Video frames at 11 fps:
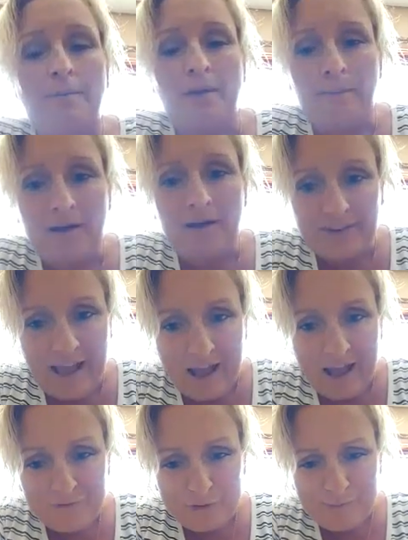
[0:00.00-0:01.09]
month and a
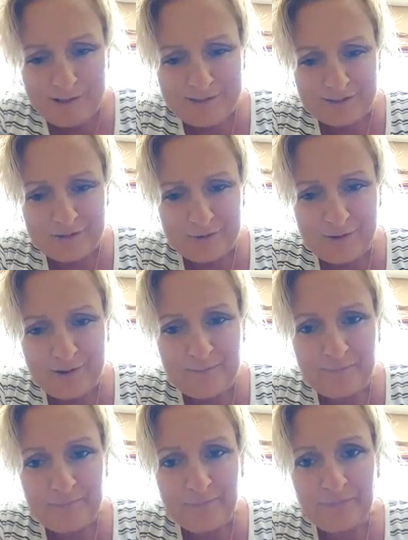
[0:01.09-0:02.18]
half, 2 months into it.
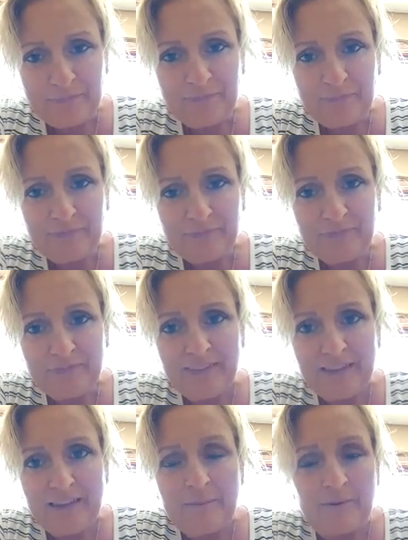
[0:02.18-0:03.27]

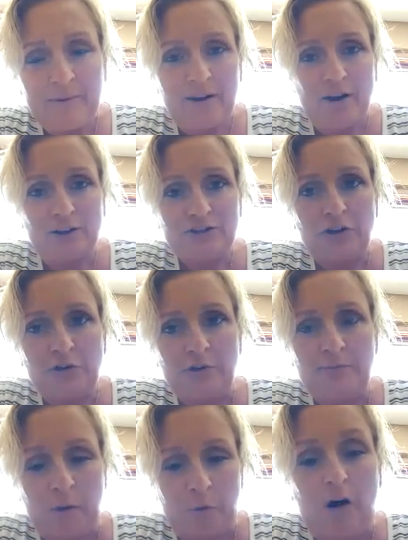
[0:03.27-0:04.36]
But it all started with
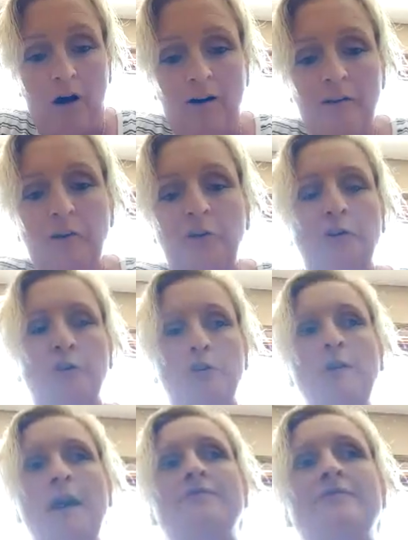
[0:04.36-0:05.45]
my wall. You have